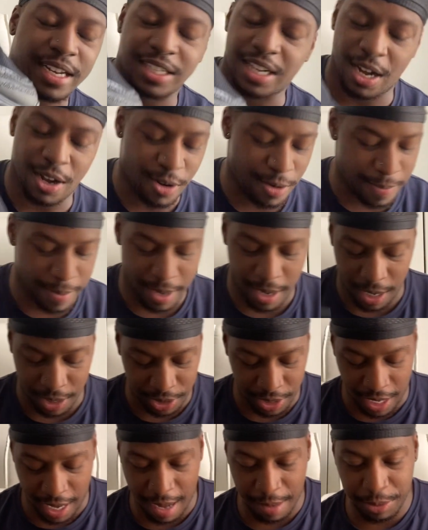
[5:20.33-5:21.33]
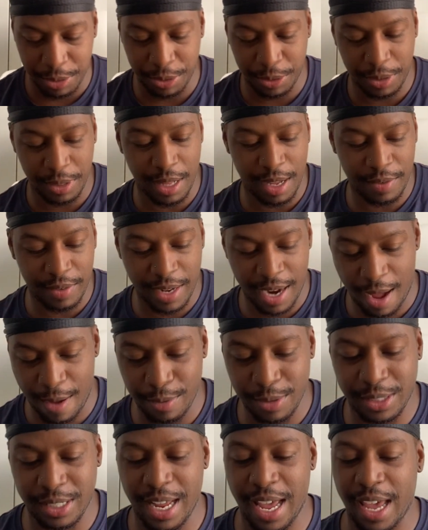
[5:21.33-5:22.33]
Oh my gosh, I absolutely love it. I
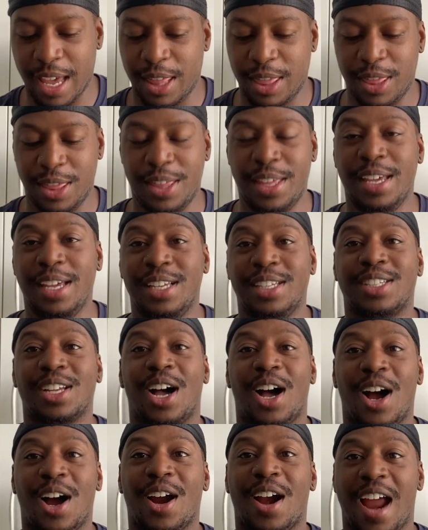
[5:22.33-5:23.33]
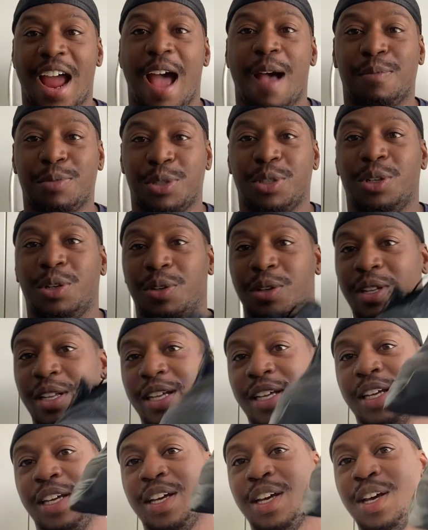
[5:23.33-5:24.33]
was like, these are
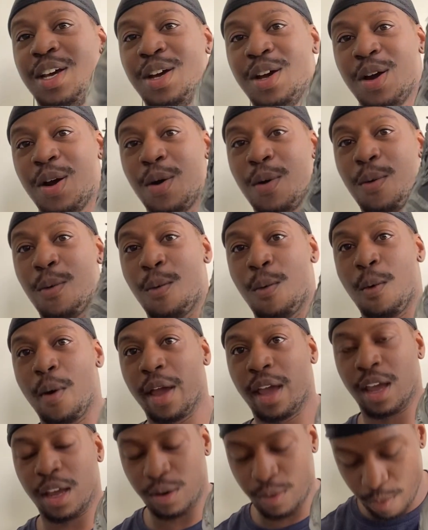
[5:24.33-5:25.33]
absolutely wicked,